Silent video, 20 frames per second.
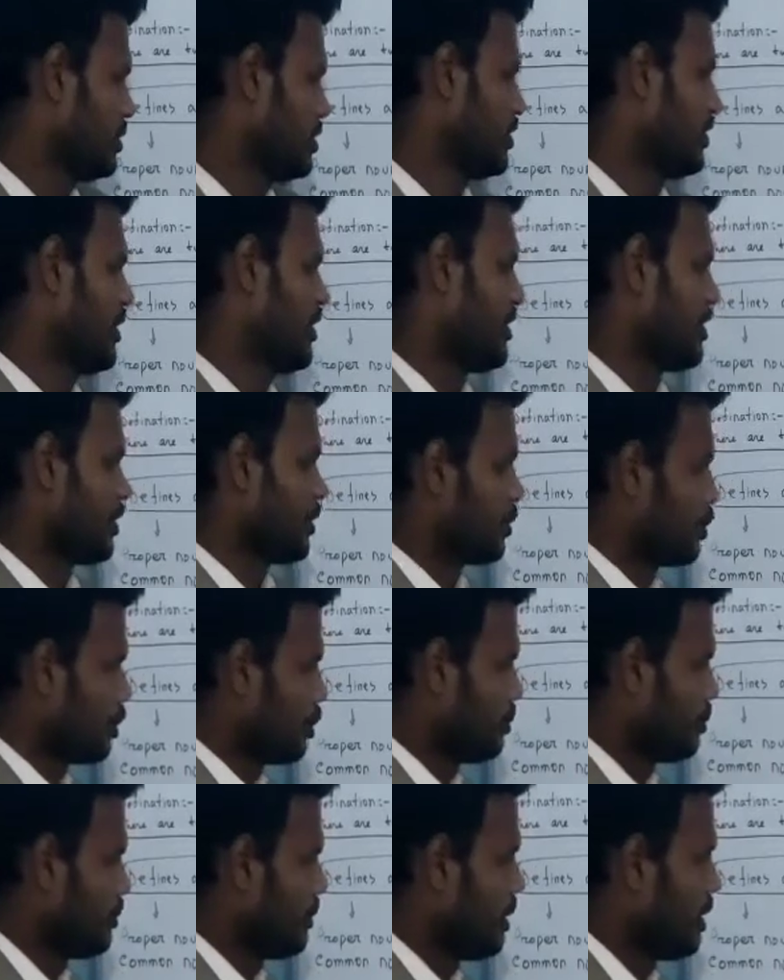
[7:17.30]
create a
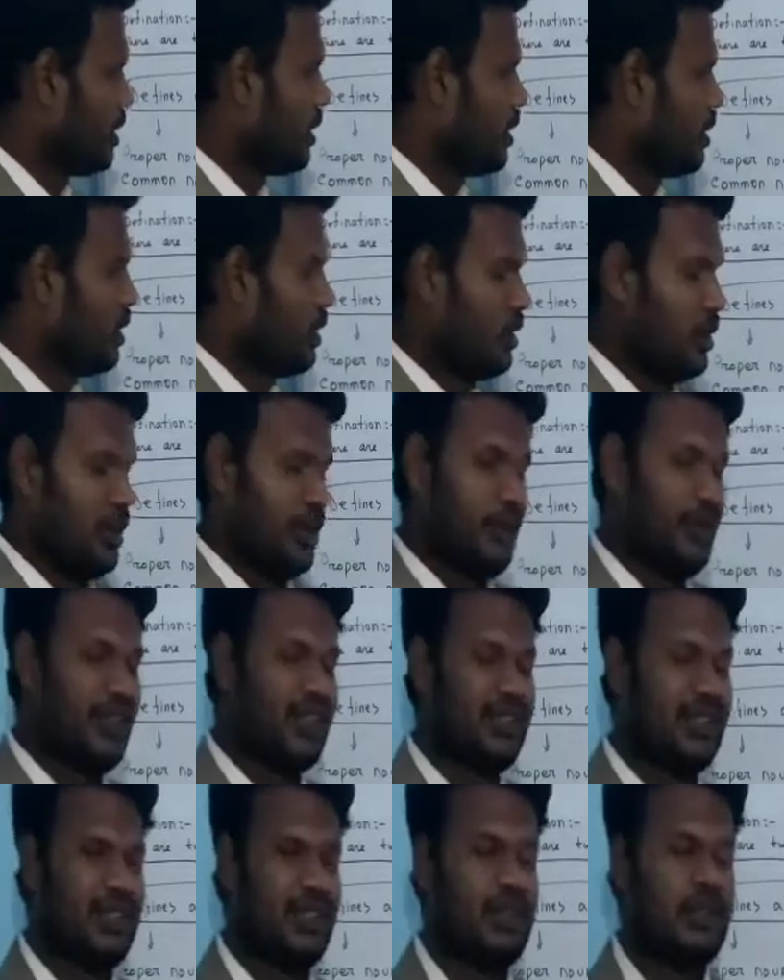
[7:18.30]
group, or you
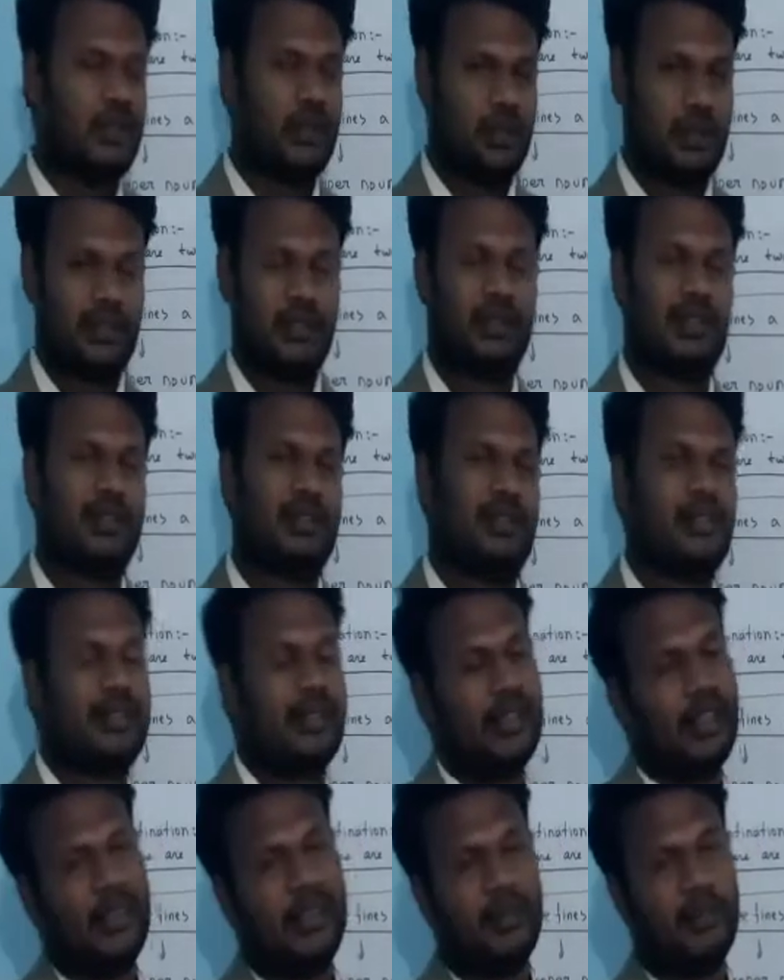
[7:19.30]
can
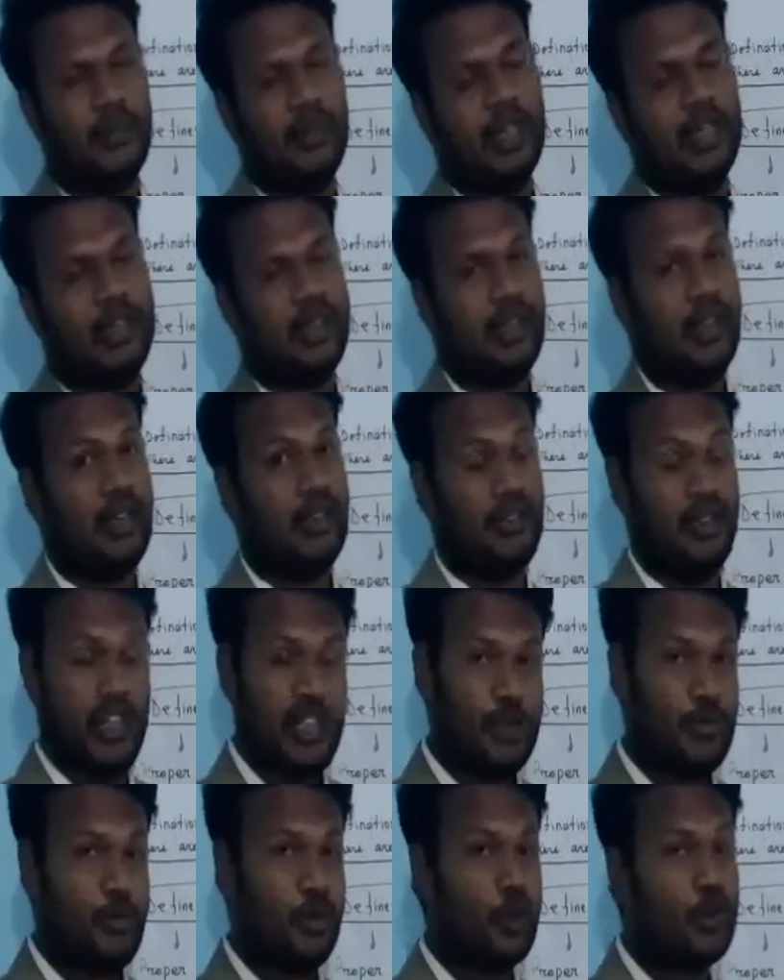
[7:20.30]
say that a
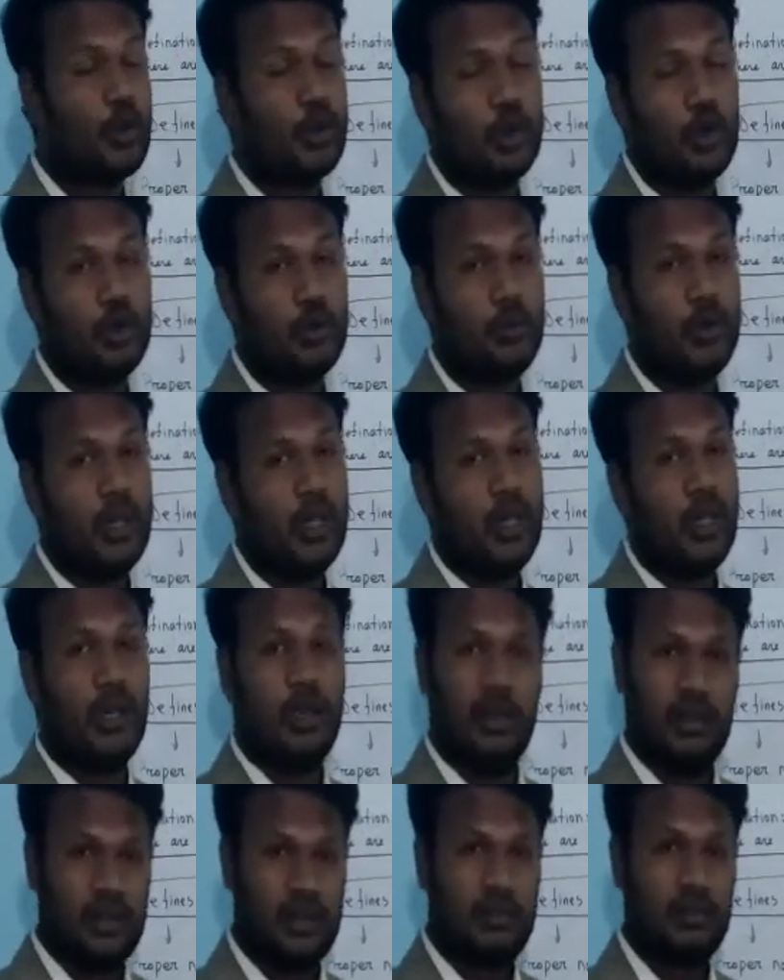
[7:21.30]
Facebook group
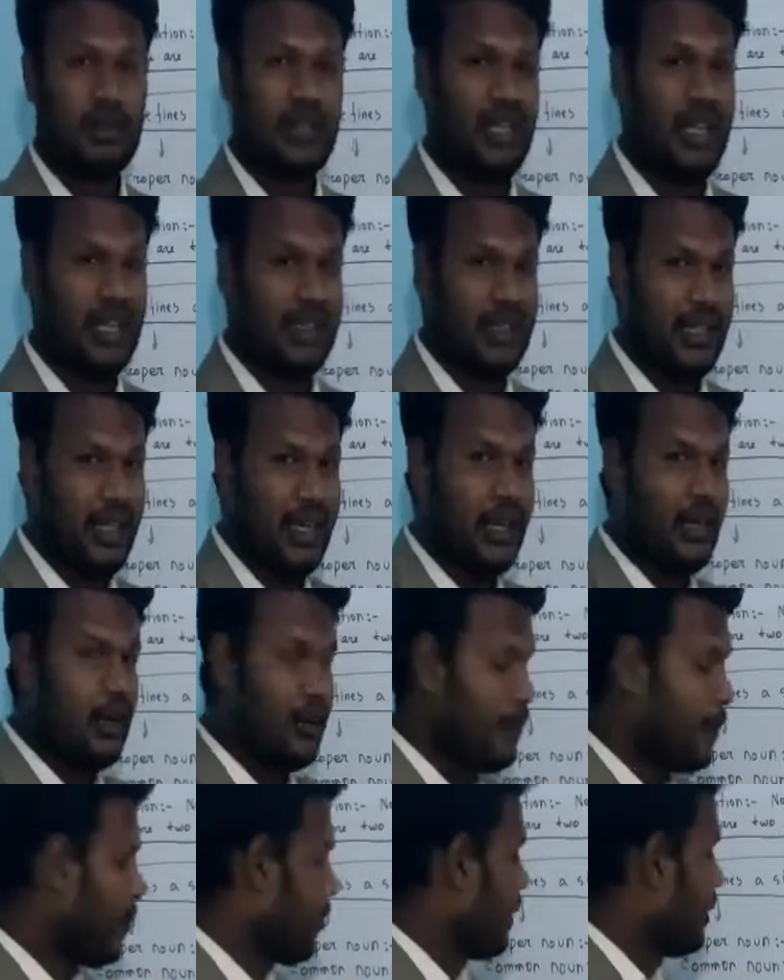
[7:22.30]
or something like
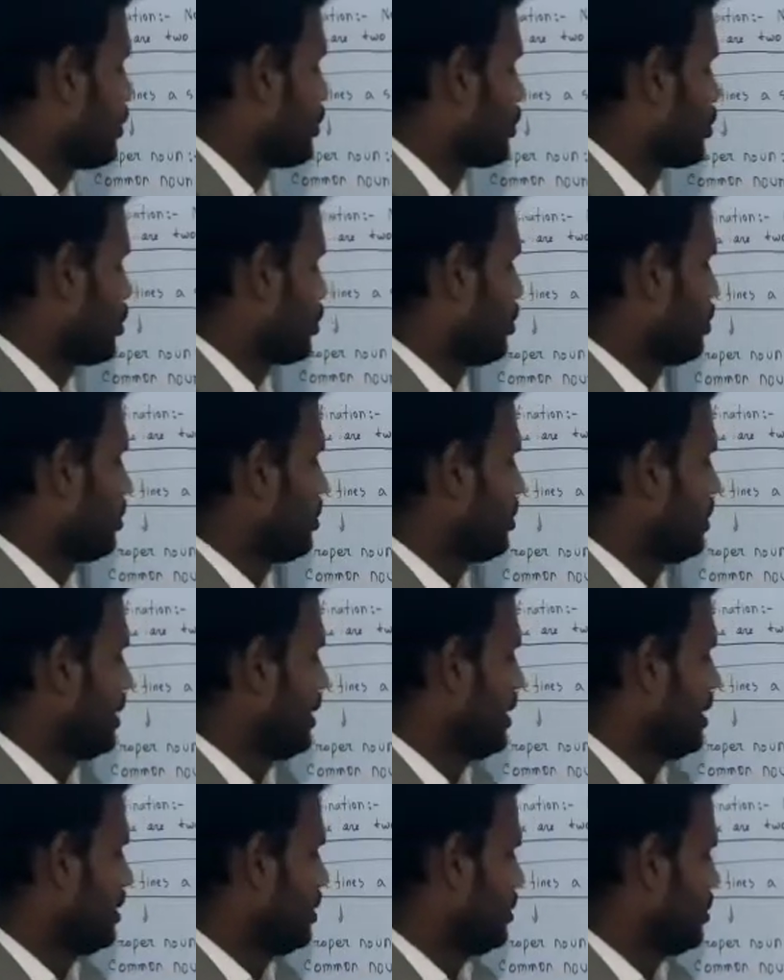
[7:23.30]
that. So when
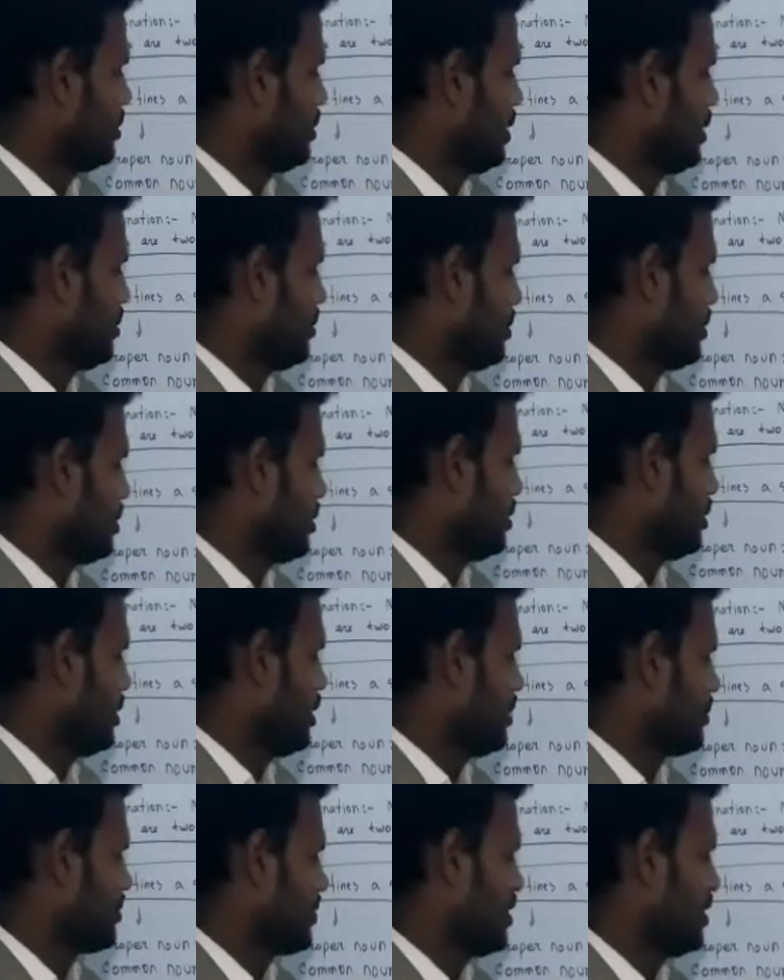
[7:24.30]
you
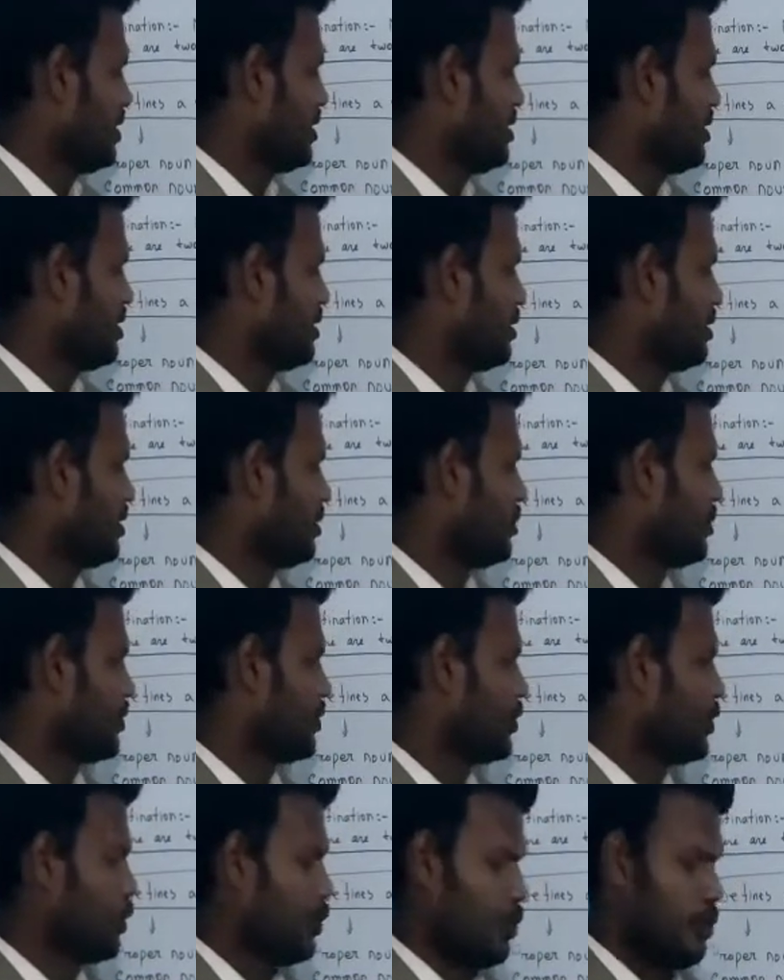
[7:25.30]
have seen the
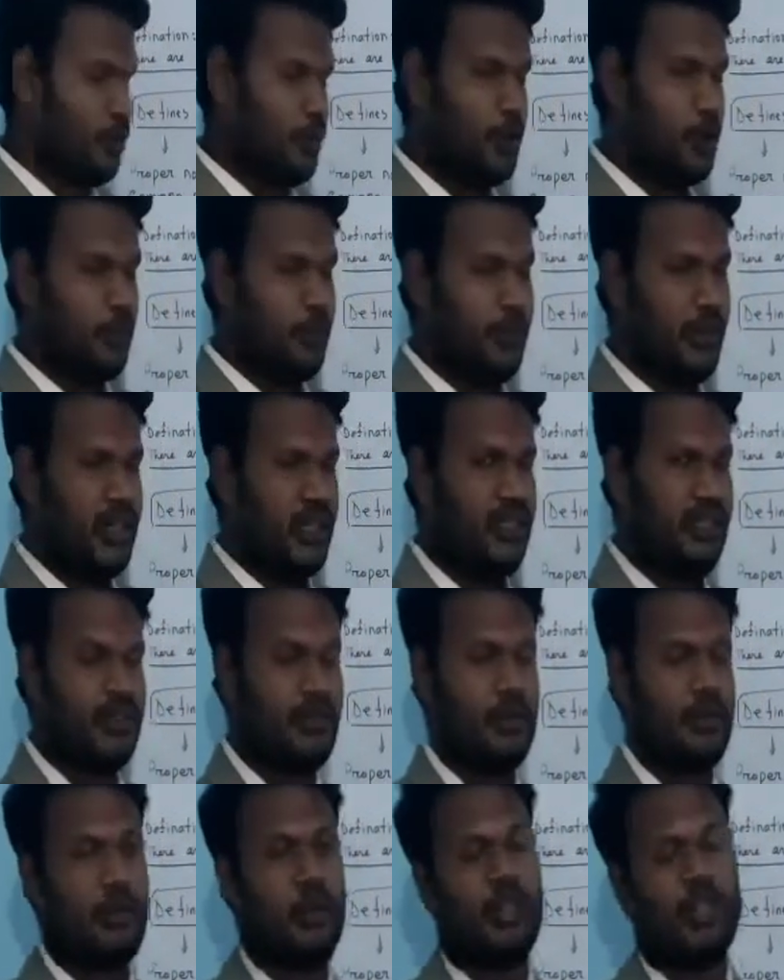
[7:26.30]
word group, group
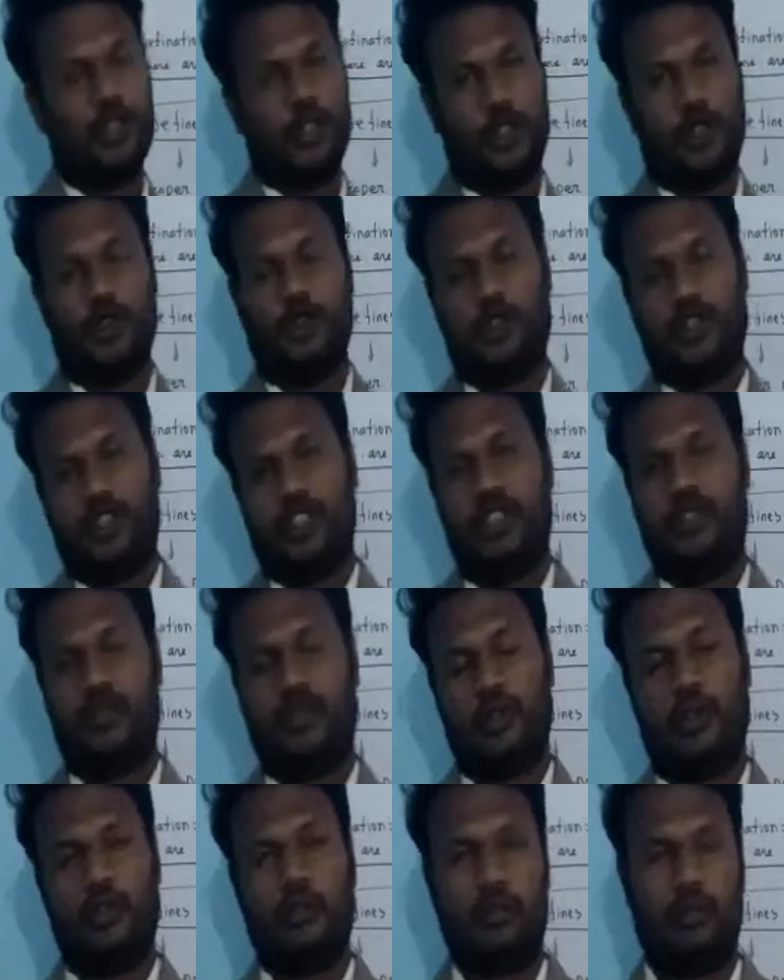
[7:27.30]
means 1, 2, 3,
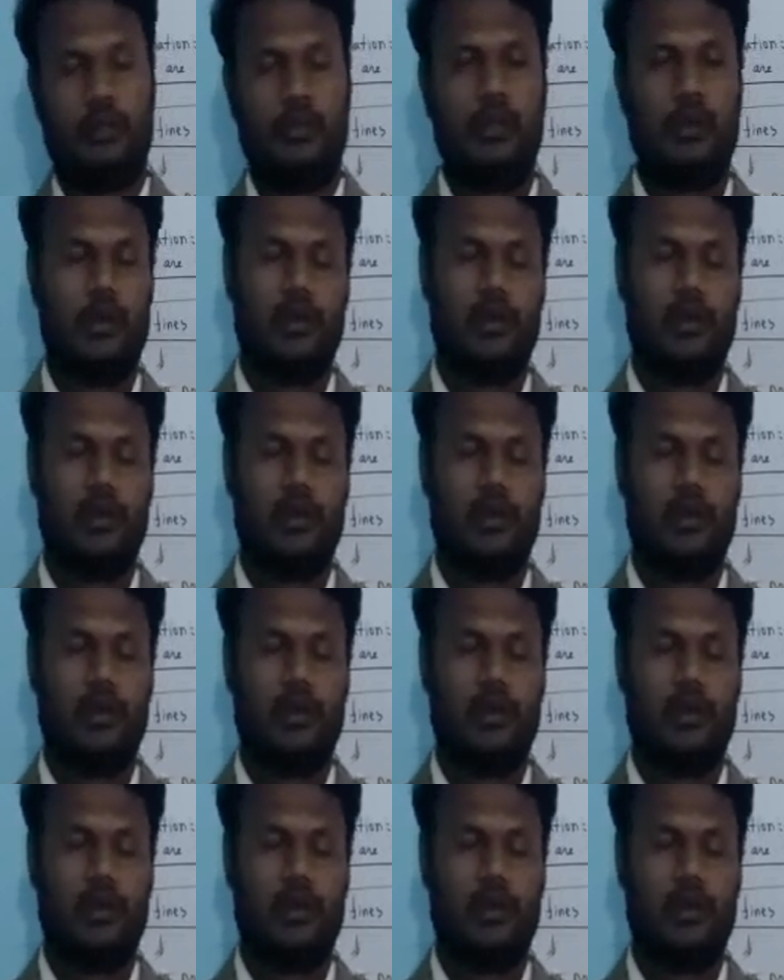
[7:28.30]
4